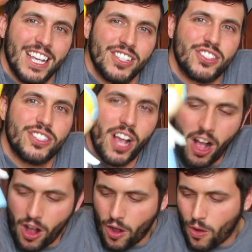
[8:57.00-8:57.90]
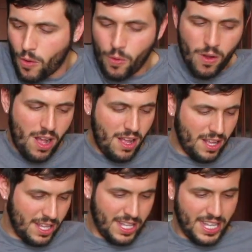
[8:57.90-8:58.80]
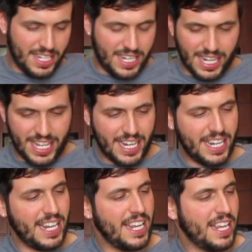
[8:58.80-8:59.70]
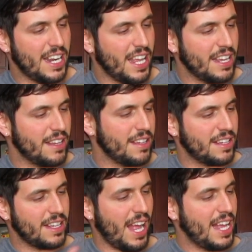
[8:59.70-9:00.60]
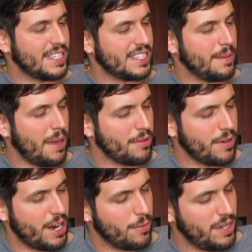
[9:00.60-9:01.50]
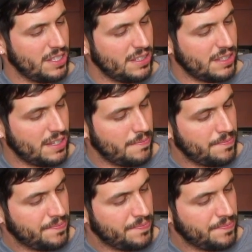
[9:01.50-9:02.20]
So, did I get any like semi-rare ones?